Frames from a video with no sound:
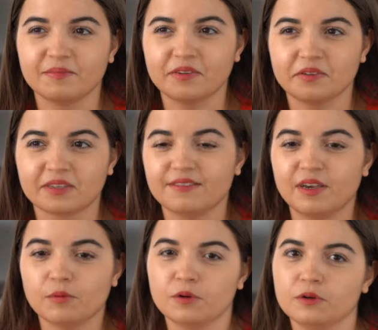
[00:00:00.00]
because
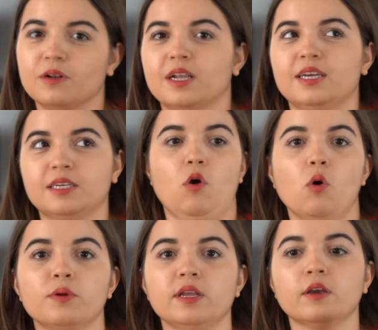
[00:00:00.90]
they were like
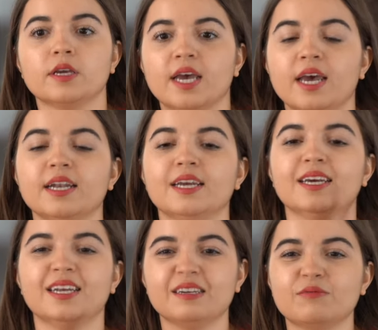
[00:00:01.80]
opening again,
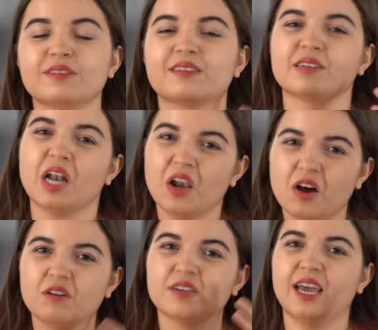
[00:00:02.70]
and it was
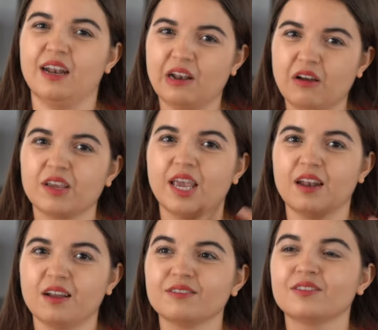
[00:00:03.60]
long
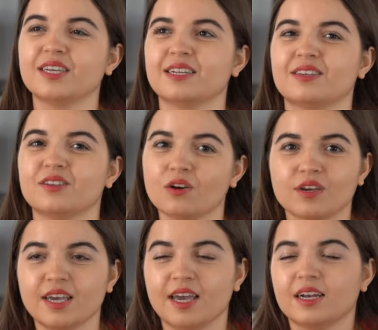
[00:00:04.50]
to get stock
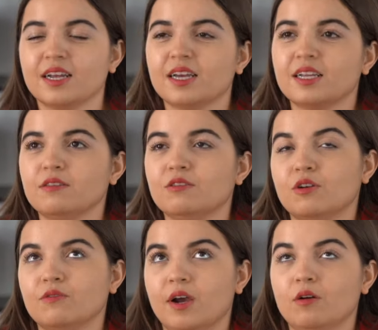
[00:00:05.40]
again, and you
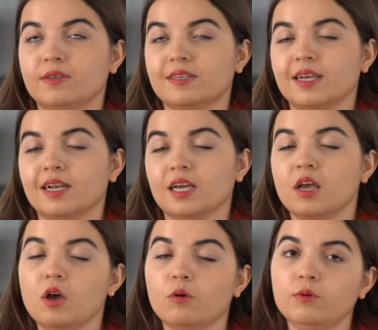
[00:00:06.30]
know they're always like
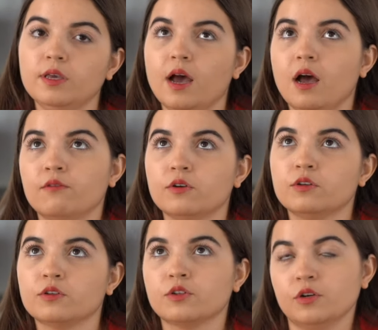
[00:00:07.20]
we have
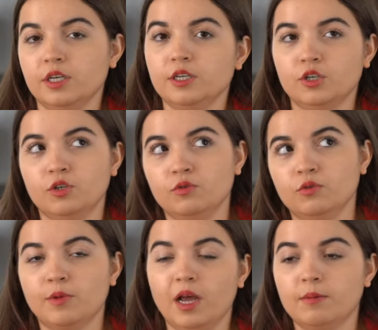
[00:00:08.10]
stock
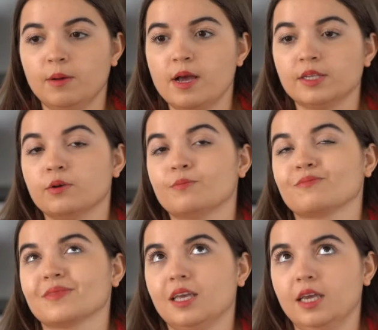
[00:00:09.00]
issues, blah blah blah. So
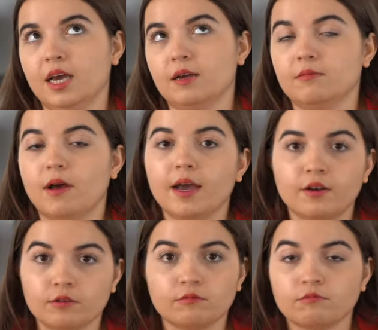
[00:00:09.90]
yeah, I
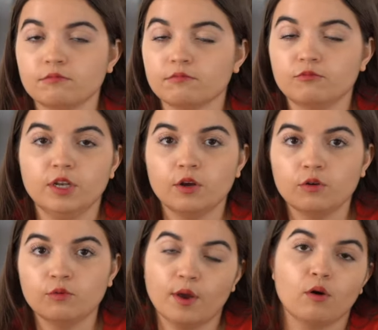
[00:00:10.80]
know.
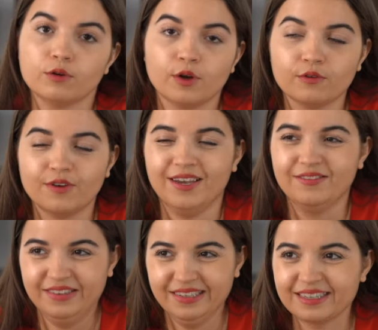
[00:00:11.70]
We all know
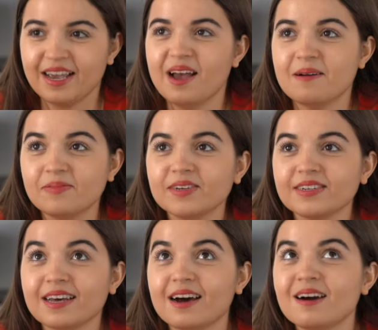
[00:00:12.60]
this,
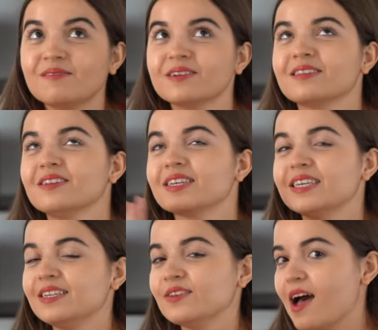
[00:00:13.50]
but I was
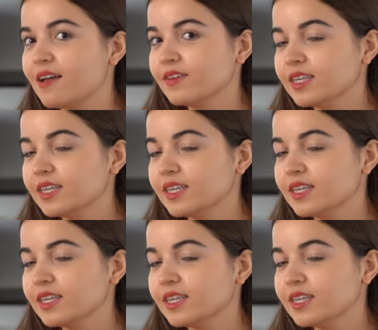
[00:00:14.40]
lucky to have